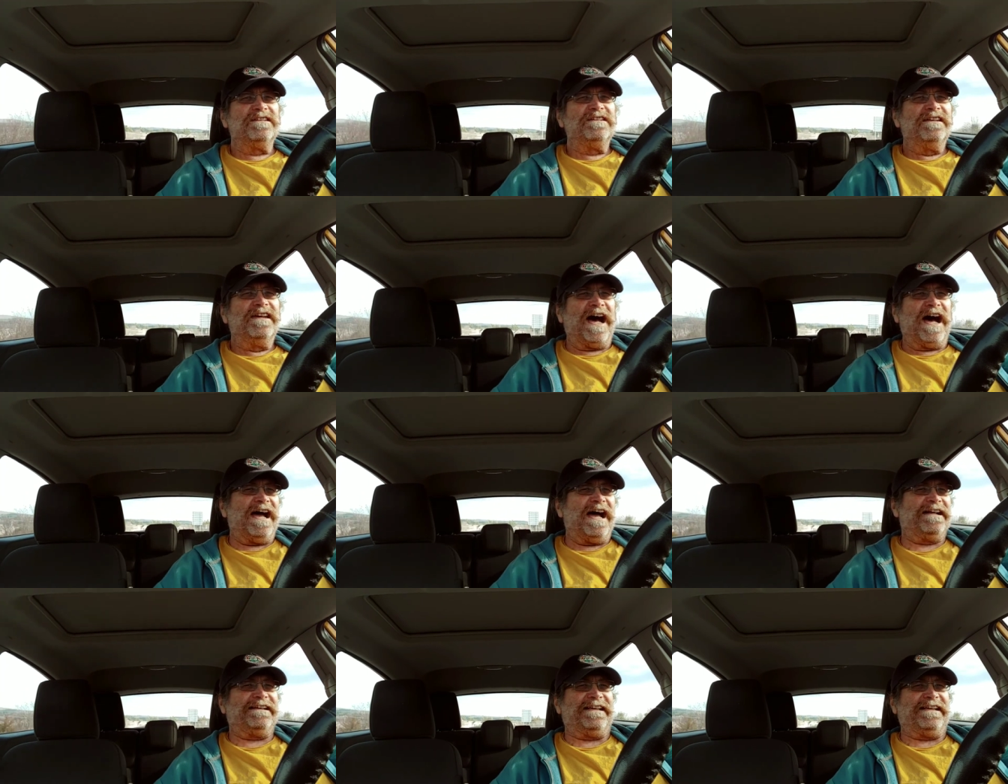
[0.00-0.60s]

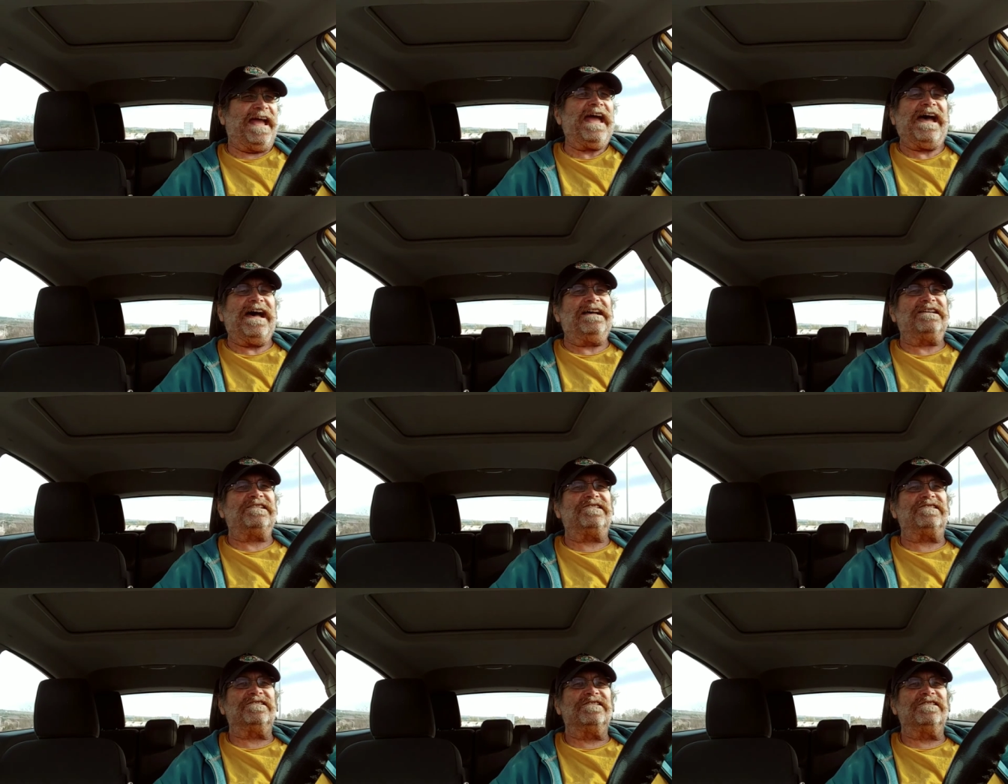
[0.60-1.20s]
I
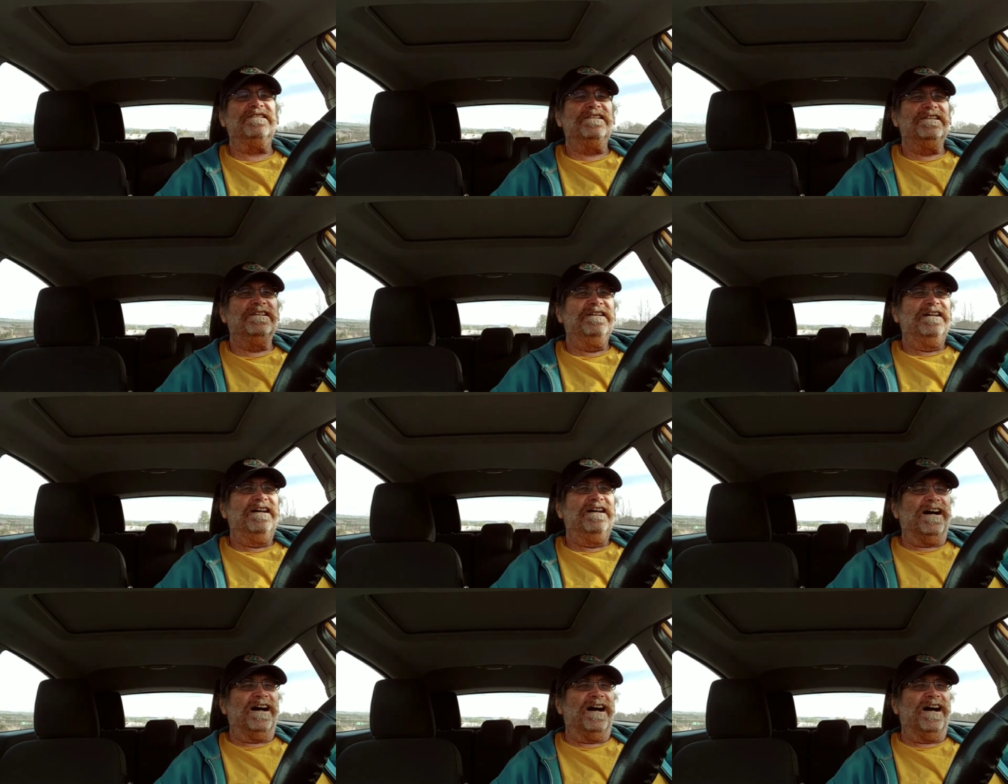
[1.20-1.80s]
guess.
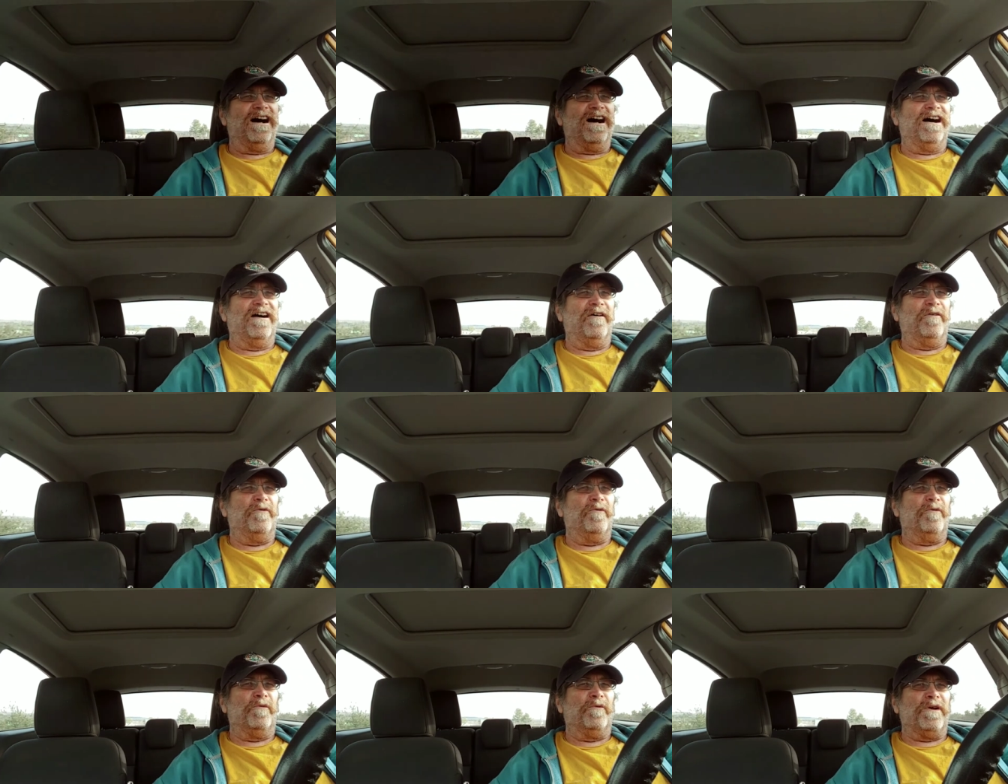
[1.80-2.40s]
Uh,
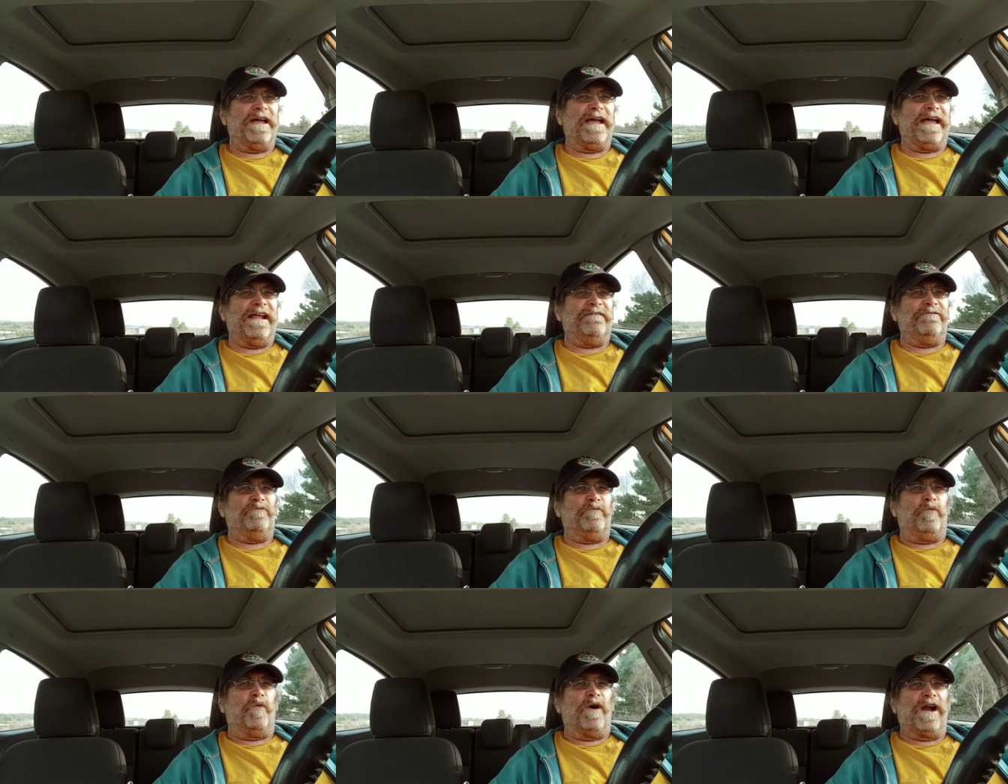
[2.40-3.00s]

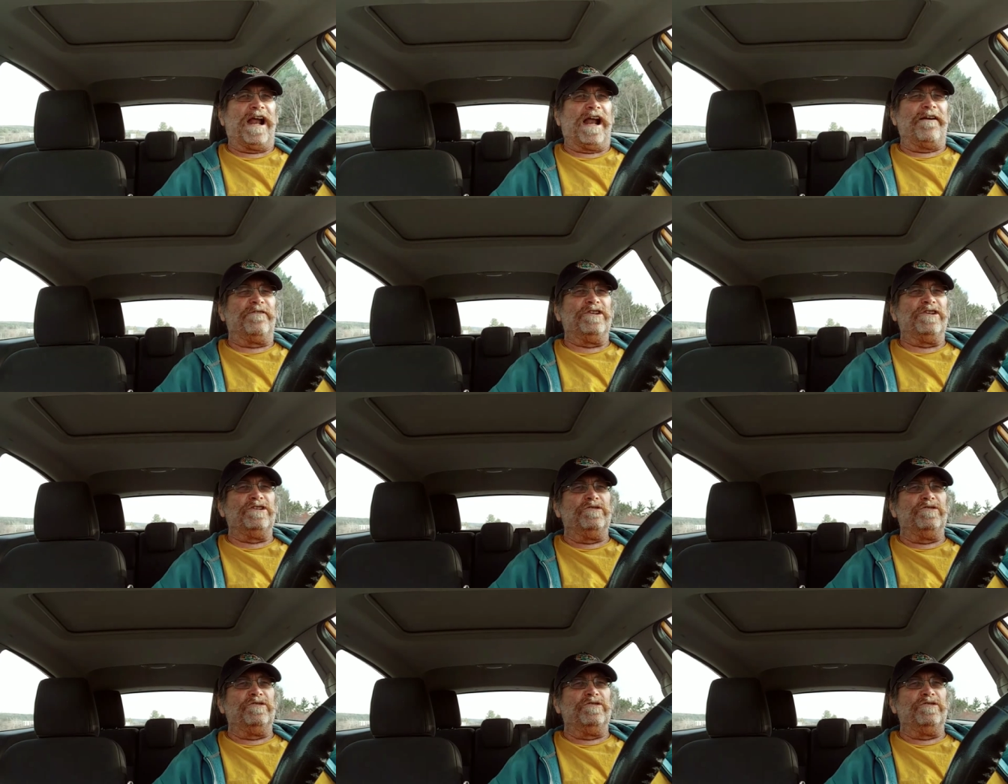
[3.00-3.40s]
and whatever you